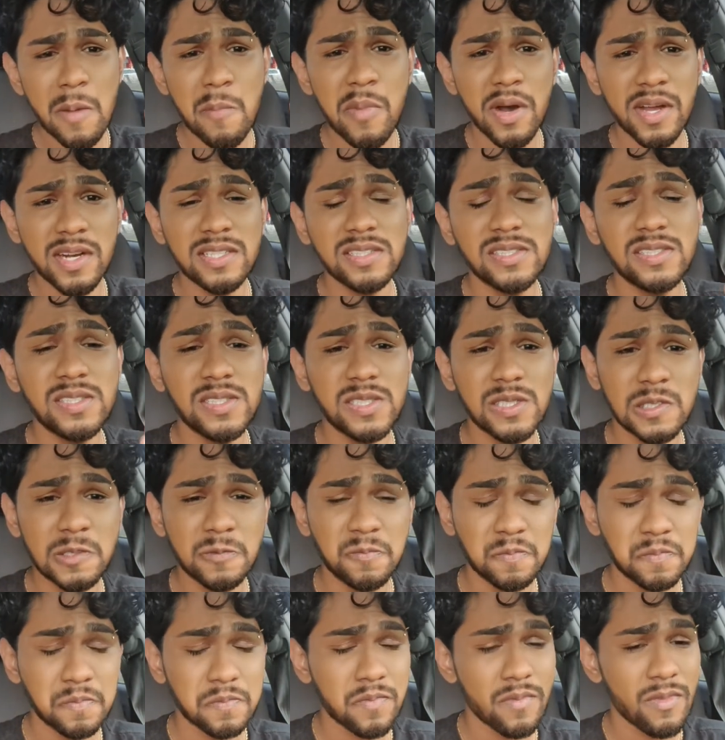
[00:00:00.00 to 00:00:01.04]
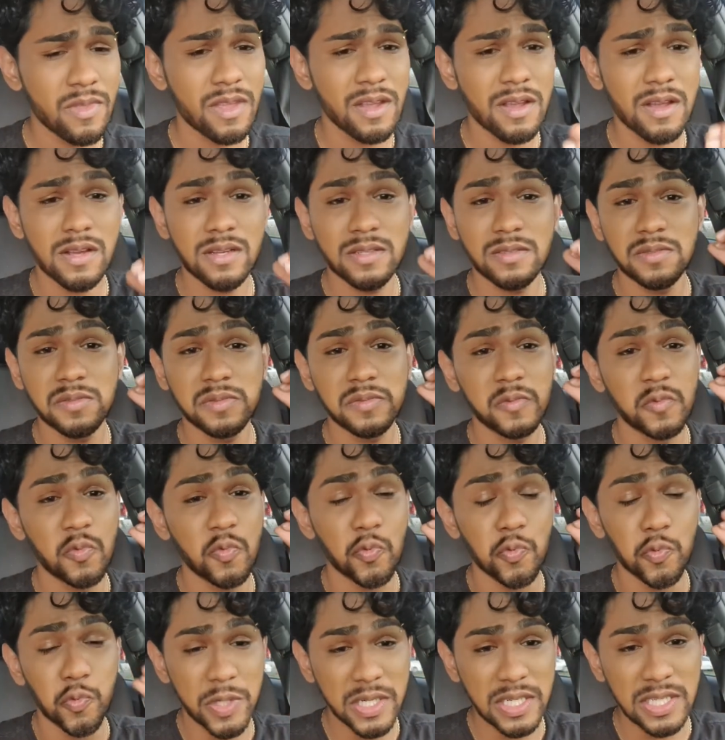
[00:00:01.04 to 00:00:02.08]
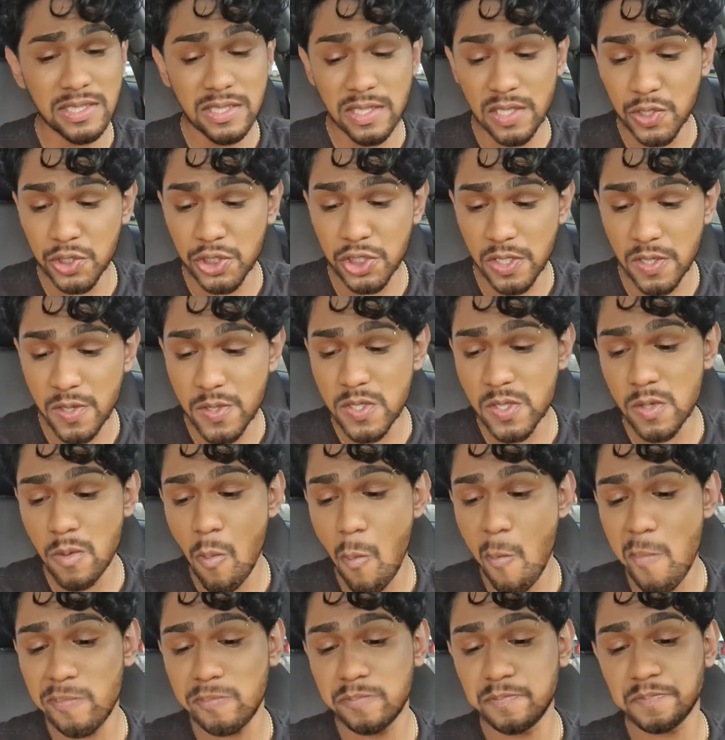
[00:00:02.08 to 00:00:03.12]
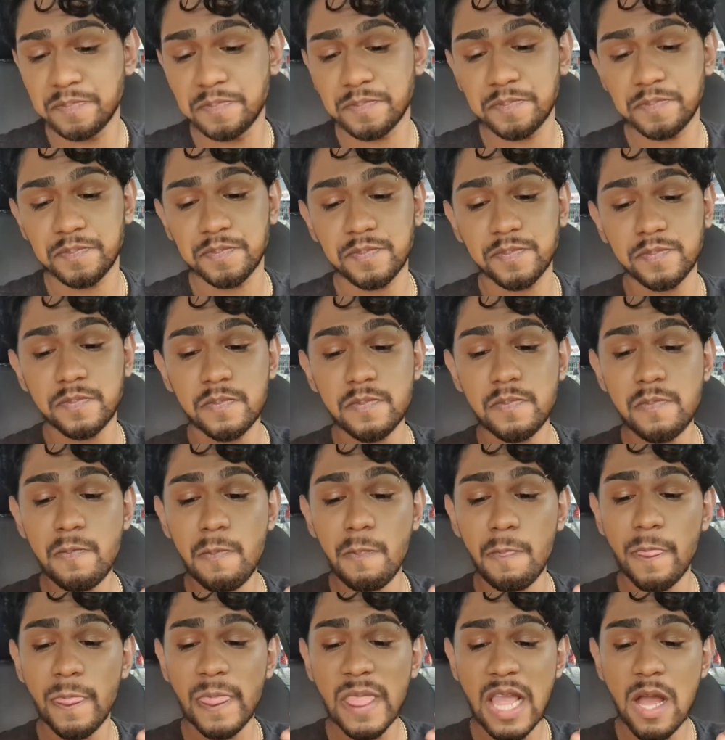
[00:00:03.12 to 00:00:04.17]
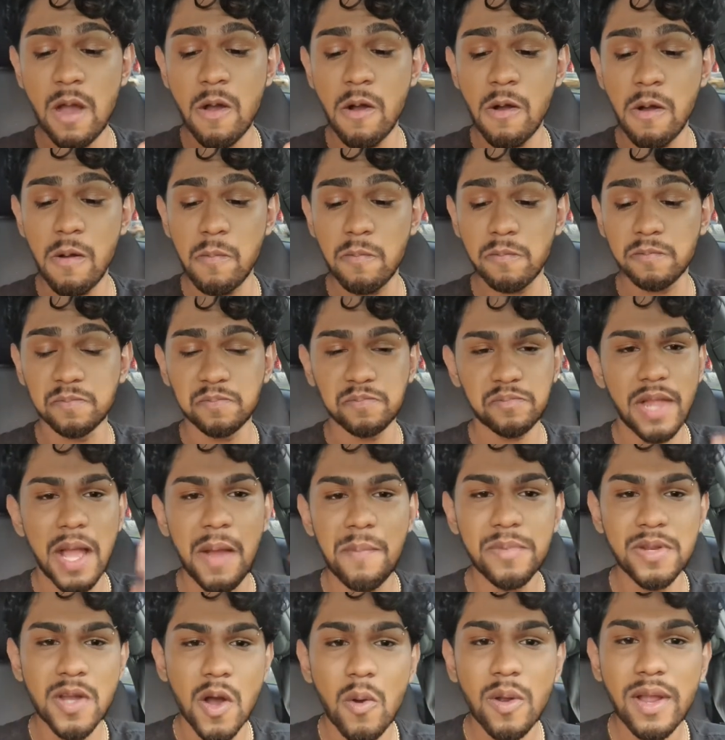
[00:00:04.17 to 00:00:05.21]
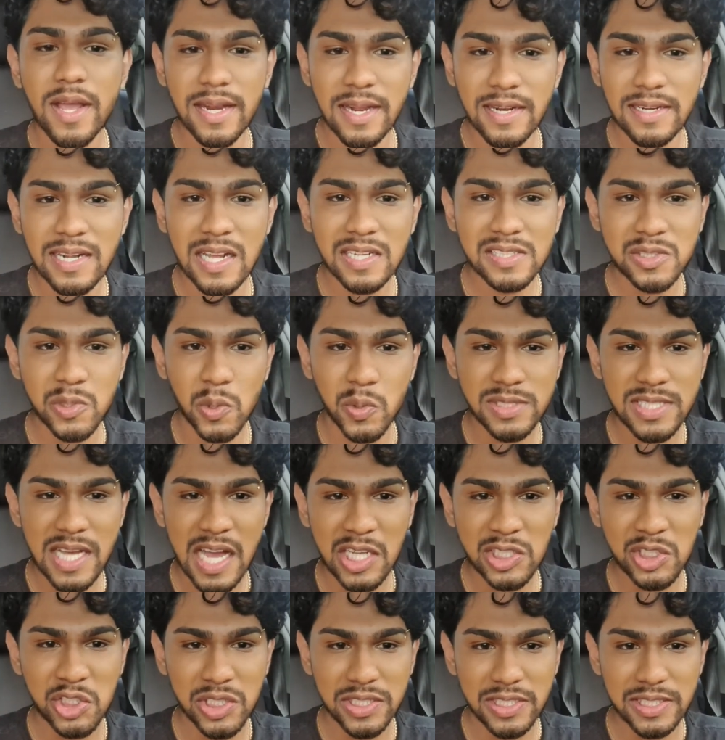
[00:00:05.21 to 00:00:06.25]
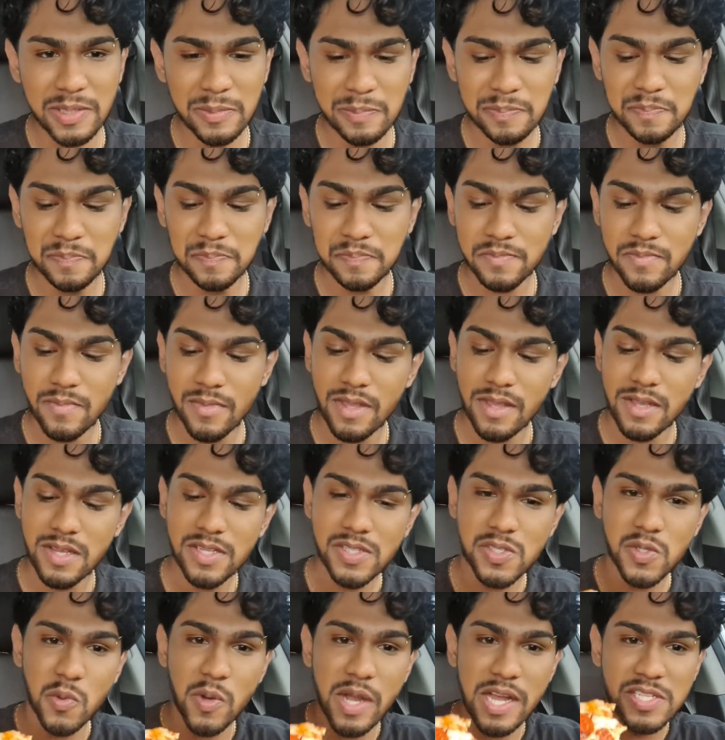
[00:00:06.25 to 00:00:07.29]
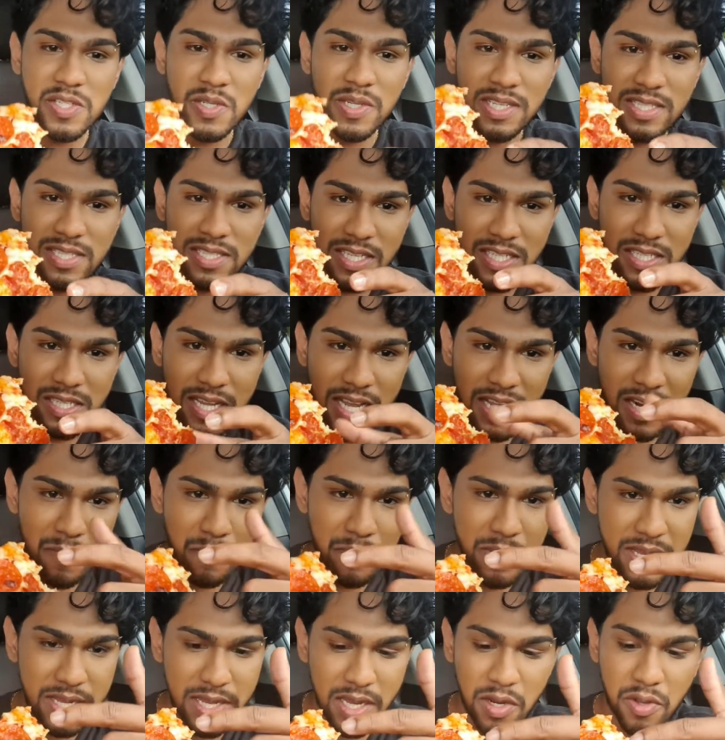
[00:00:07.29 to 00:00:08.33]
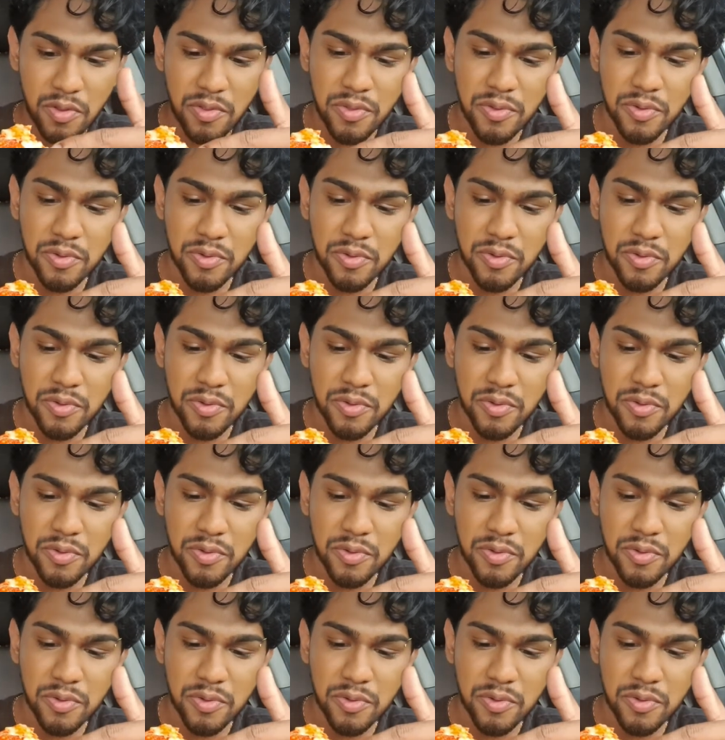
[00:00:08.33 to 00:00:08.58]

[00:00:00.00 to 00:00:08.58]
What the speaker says: But it's still really delicious. I'm now getting that sauce actually. So as you can see, it's kind of peeking